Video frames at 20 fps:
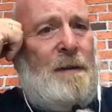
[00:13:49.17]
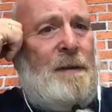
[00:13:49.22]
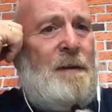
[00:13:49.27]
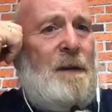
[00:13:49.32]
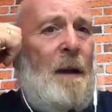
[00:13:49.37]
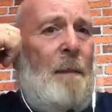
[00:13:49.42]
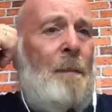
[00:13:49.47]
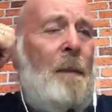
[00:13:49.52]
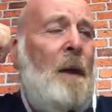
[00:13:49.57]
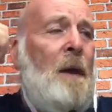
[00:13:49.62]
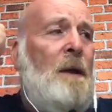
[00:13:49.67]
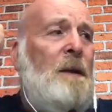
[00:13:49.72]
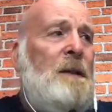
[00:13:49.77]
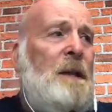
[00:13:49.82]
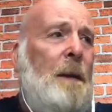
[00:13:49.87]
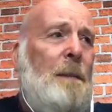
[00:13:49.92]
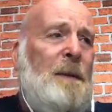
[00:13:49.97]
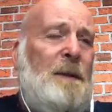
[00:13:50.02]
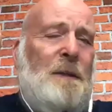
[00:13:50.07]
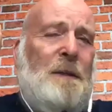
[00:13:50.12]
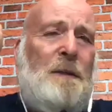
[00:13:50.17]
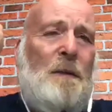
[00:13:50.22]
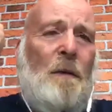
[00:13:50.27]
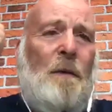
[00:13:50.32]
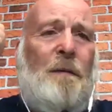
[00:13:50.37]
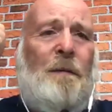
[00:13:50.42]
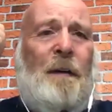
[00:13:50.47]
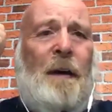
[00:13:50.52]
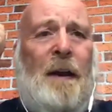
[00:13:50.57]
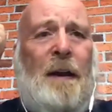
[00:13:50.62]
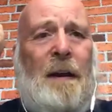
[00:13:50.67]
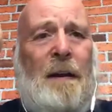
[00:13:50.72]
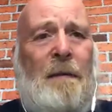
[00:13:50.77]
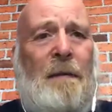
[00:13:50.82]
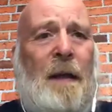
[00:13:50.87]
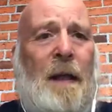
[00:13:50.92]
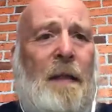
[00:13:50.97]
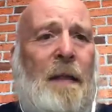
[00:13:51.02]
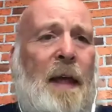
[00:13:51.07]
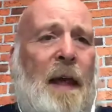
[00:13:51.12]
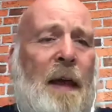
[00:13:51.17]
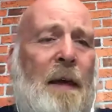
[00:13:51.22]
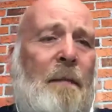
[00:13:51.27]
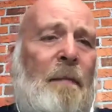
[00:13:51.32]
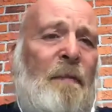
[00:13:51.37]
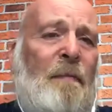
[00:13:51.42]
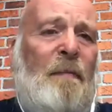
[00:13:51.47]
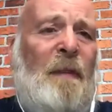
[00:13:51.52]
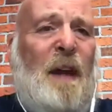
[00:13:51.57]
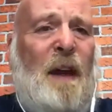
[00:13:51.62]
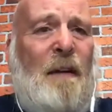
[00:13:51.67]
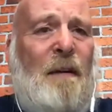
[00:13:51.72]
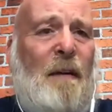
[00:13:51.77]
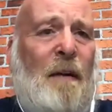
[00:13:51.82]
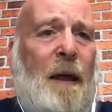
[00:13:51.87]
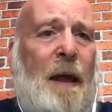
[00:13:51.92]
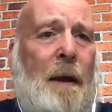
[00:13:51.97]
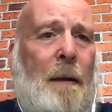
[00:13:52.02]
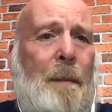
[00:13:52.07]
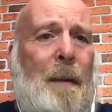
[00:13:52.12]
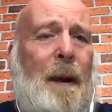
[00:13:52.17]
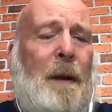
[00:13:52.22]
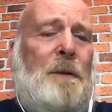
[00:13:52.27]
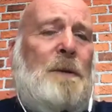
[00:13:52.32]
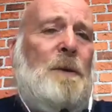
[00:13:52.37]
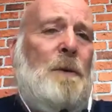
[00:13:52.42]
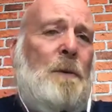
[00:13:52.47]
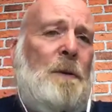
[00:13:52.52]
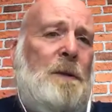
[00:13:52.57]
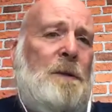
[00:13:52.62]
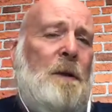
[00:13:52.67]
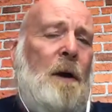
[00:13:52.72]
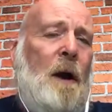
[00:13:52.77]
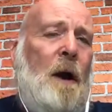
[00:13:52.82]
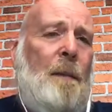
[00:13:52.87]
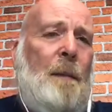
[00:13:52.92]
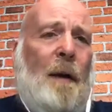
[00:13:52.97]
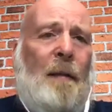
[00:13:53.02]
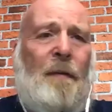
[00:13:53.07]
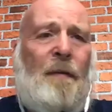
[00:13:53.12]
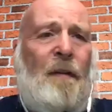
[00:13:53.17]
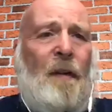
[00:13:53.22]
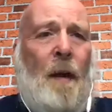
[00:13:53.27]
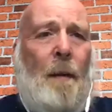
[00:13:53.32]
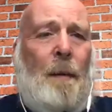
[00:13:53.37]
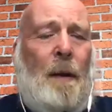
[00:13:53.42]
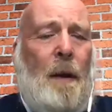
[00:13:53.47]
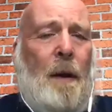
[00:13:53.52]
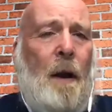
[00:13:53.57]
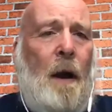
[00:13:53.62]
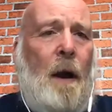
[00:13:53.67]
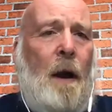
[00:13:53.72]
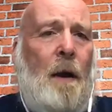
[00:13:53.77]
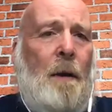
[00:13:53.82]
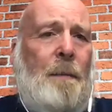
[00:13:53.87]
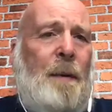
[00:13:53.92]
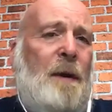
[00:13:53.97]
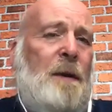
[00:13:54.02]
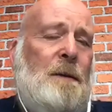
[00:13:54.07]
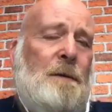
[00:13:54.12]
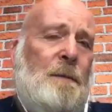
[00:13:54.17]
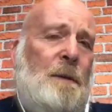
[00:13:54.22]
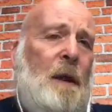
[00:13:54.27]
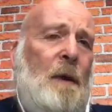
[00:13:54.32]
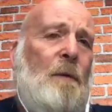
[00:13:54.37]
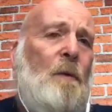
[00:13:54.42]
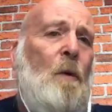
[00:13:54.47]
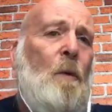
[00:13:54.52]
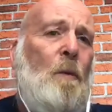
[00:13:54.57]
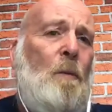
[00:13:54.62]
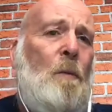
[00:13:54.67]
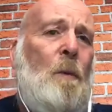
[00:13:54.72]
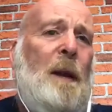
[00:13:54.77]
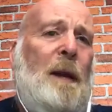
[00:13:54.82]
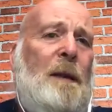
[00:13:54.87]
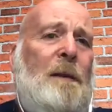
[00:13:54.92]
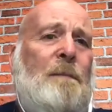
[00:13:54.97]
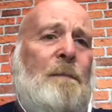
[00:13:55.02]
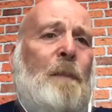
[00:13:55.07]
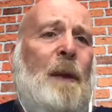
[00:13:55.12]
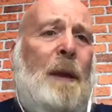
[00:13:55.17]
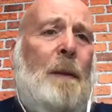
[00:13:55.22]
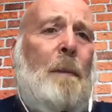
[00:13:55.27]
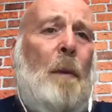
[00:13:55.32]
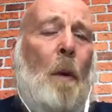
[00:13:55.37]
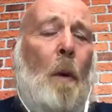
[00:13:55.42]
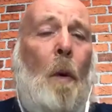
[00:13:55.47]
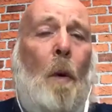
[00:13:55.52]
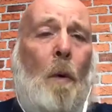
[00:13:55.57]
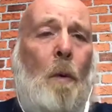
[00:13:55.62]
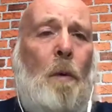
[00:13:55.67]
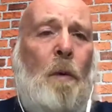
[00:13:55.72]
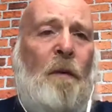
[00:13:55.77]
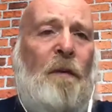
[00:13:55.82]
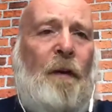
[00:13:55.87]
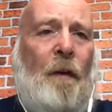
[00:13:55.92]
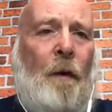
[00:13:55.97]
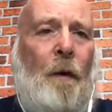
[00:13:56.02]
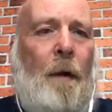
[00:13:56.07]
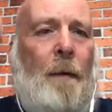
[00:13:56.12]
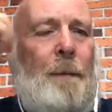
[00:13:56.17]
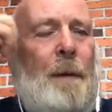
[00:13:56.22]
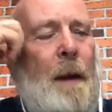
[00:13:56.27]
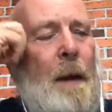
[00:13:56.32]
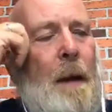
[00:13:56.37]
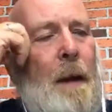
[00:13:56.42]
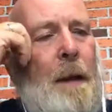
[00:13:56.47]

Some are sort of fairly they're thereabouts all the time. Others come and go, because we don't all need people all the time,